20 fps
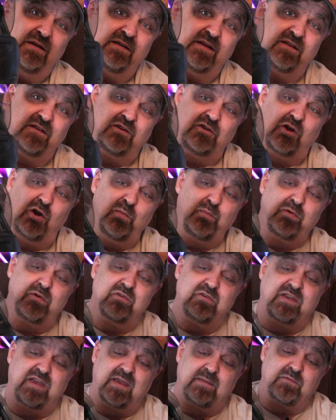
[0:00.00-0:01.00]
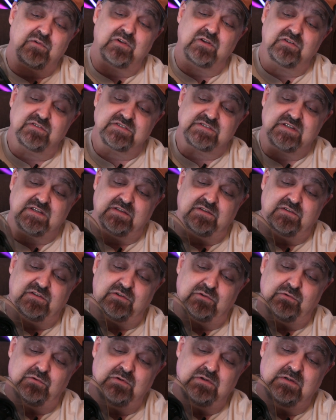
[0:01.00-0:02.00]
that the GoPro camera goes
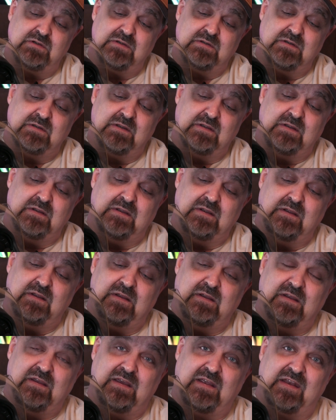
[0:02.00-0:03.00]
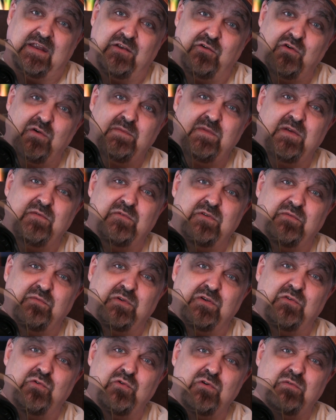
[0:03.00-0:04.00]
into. And I normally would
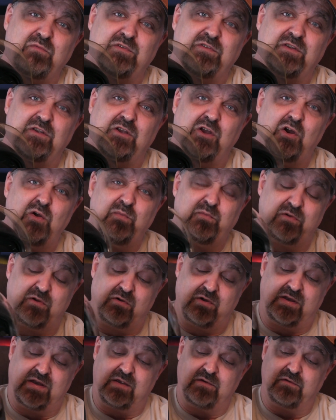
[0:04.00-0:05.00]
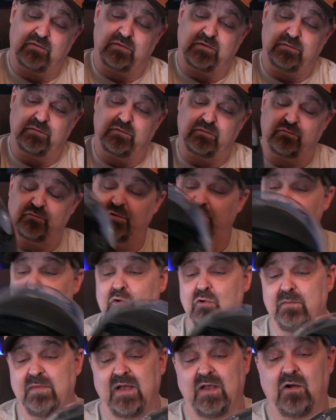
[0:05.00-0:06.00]
record with the GoPro, and I would
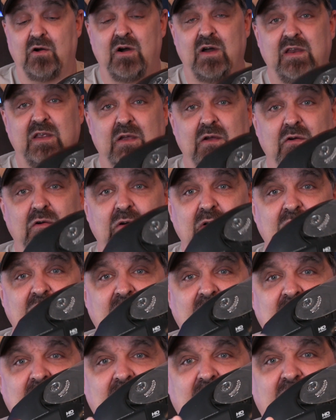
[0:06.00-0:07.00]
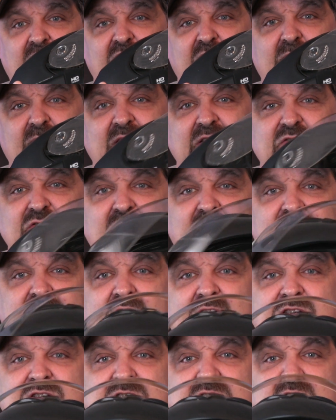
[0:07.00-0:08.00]
pull my audio off of my Drift
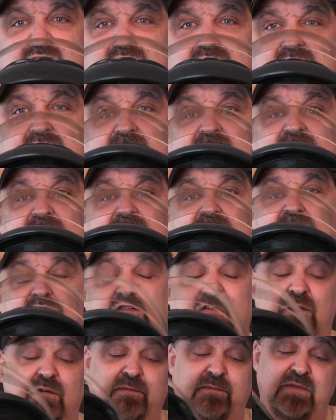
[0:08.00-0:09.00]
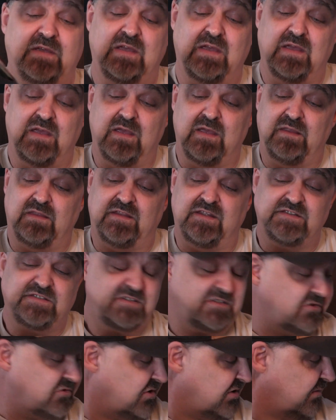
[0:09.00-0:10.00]
HD. So
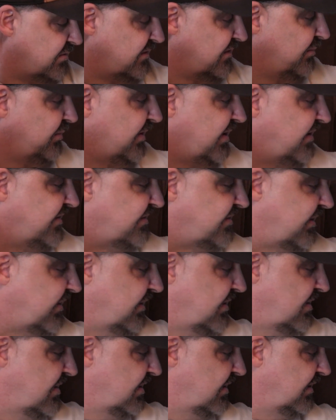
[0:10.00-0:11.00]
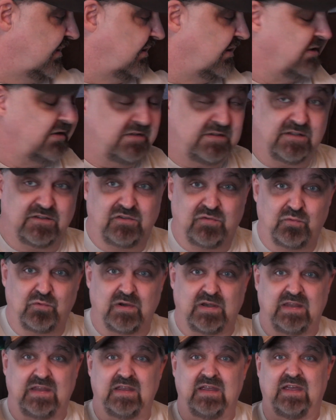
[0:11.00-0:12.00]
this is going to be replacing the
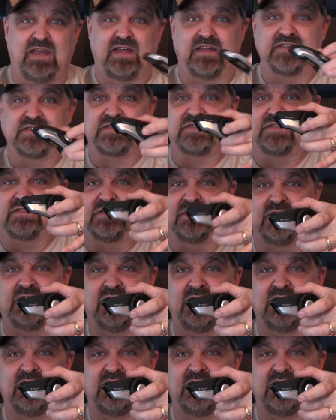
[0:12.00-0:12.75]
20S,